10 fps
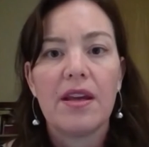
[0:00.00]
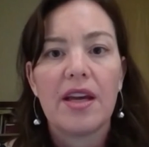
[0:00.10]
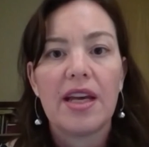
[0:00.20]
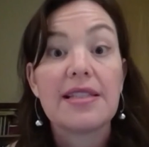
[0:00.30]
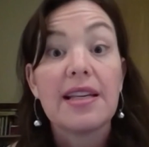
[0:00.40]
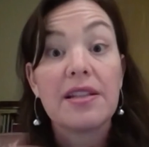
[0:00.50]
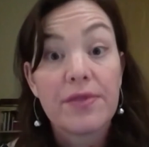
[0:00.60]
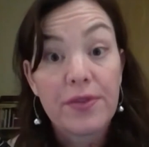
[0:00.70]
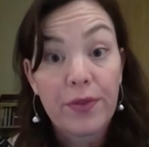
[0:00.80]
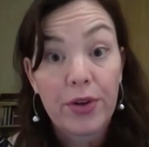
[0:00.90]

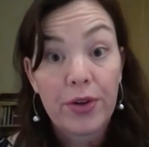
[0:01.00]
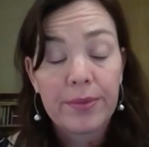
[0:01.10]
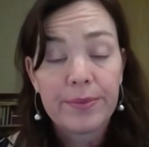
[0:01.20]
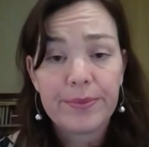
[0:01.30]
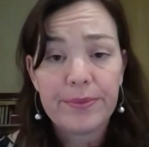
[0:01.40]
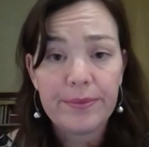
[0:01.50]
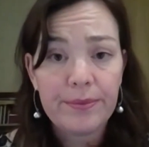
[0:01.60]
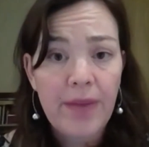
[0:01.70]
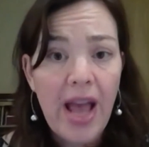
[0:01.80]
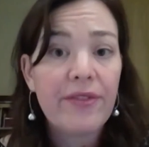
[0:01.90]
incentives for
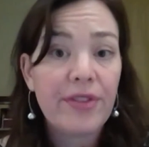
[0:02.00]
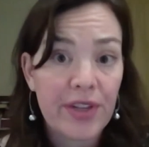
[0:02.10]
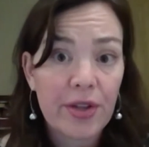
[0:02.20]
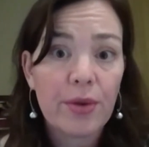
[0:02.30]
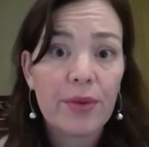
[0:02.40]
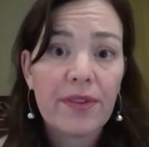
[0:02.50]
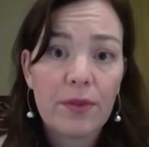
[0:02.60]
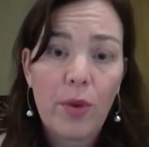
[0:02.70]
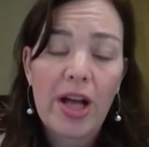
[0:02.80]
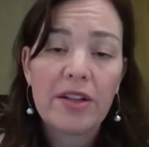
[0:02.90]
heavy vehicles as
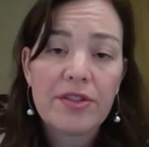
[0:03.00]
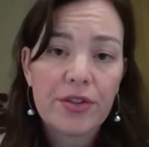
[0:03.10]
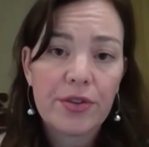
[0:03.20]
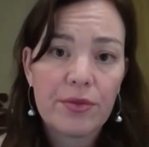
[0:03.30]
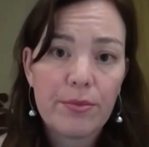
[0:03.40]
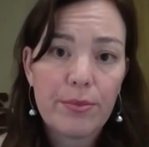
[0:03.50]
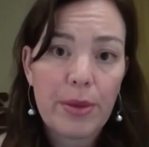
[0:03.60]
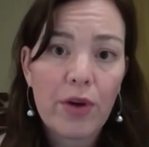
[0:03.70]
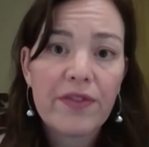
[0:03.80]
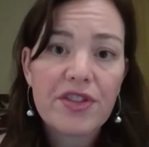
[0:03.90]
well to be
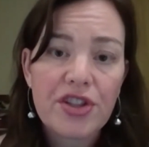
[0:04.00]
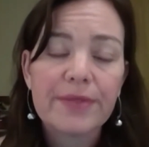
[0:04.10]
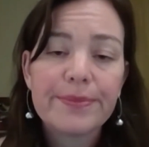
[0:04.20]
more efficient.